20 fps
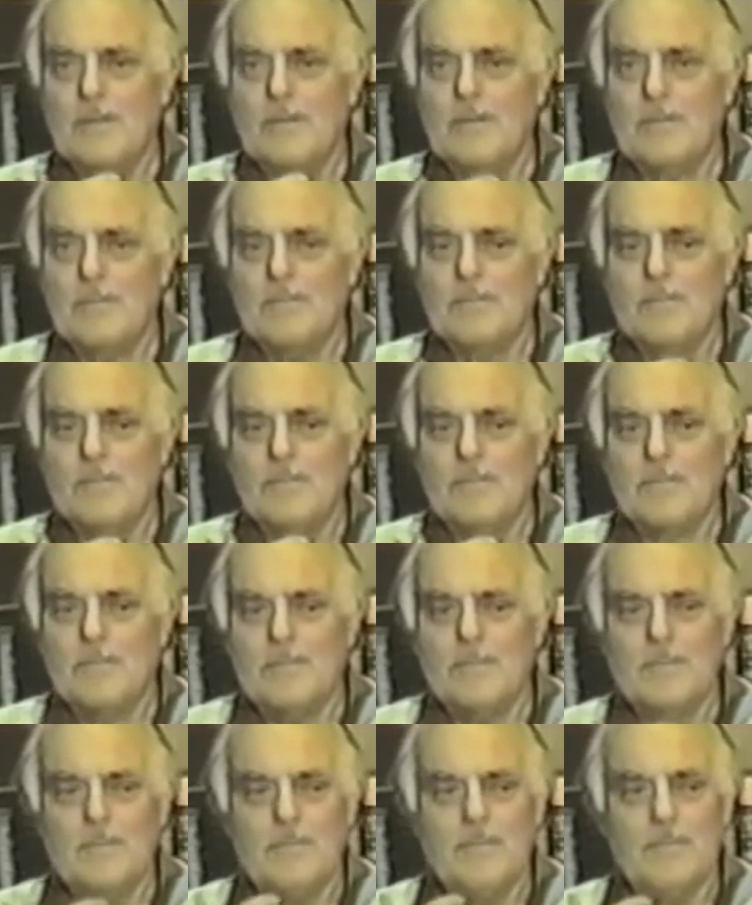
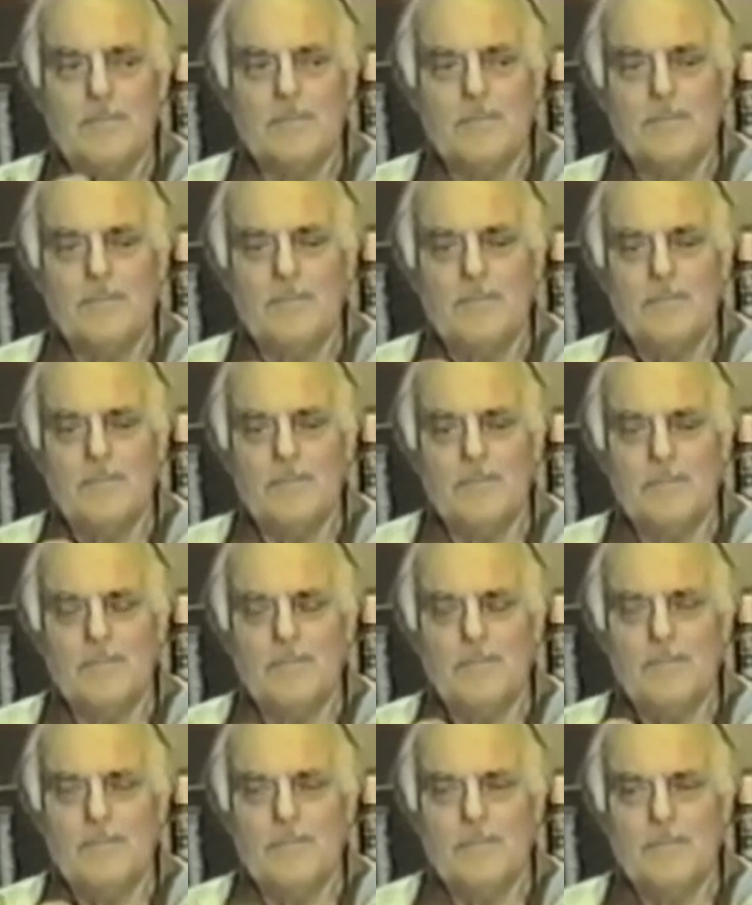
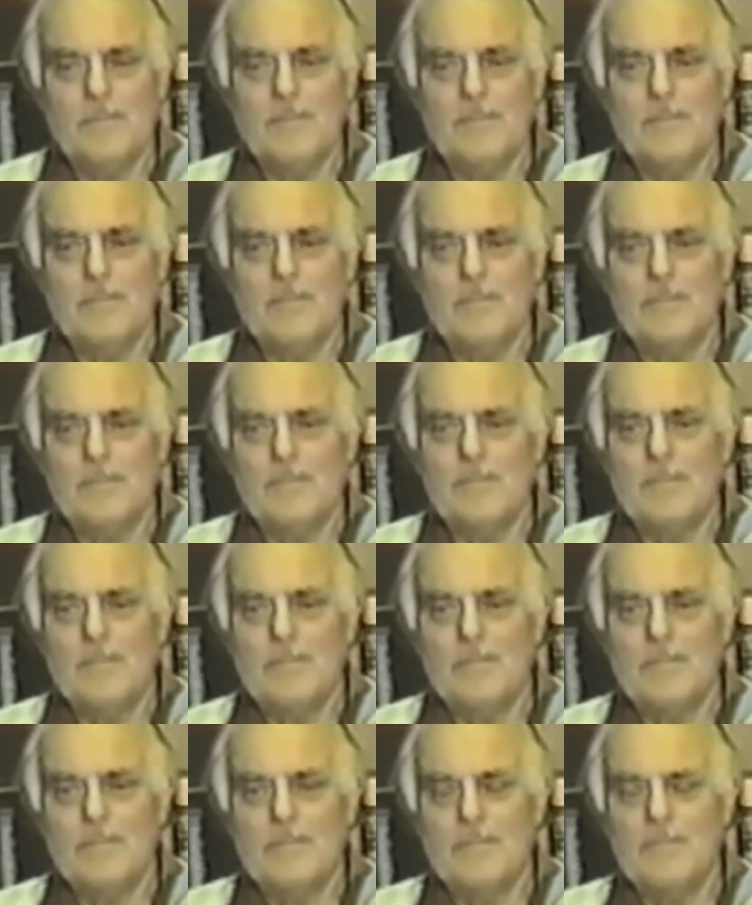
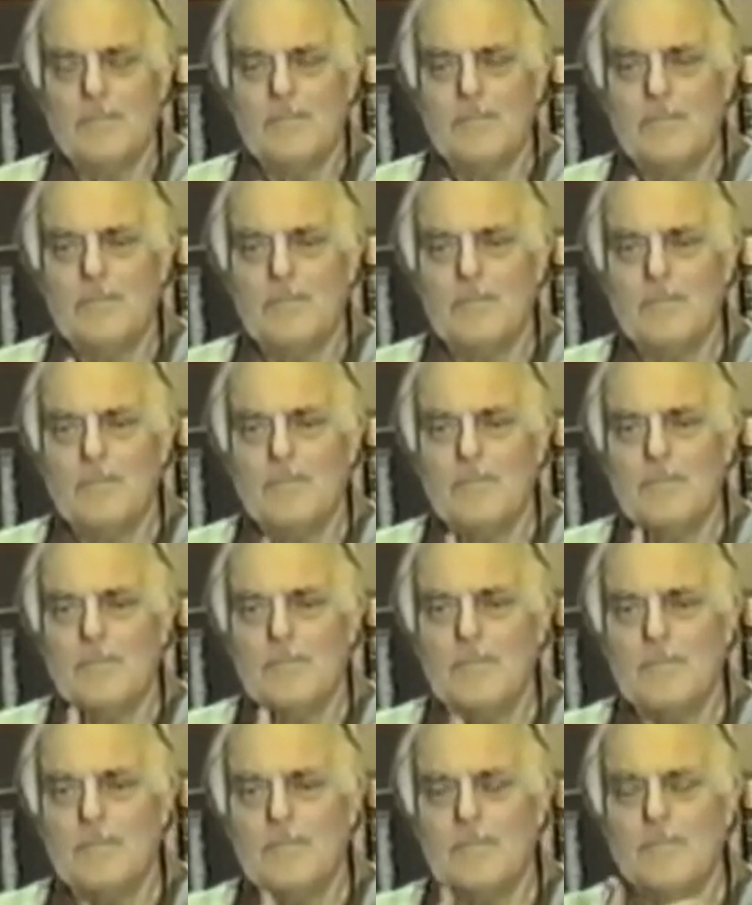
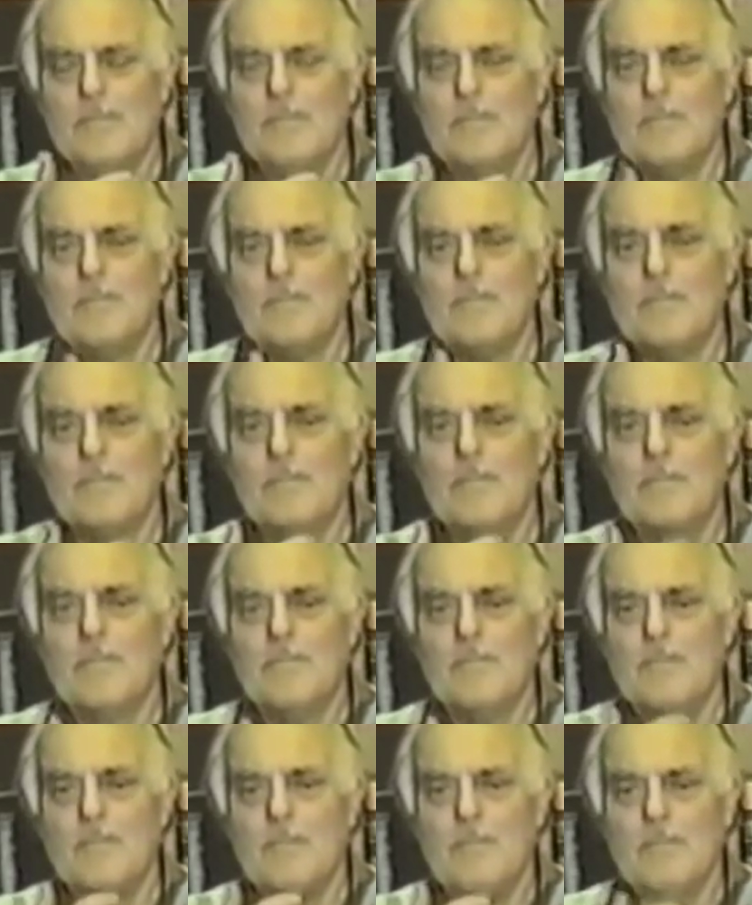(silence)